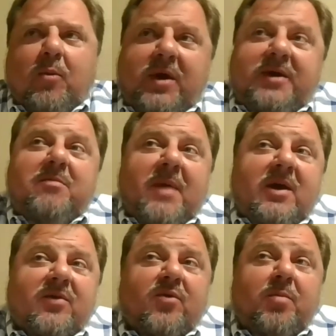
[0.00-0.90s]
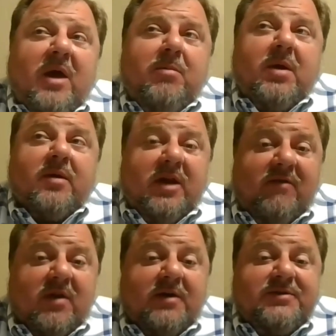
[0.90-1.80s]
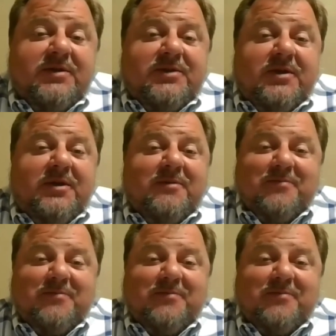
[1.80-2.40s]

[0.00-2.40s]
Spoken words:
we didn't make it through payment and even ICC.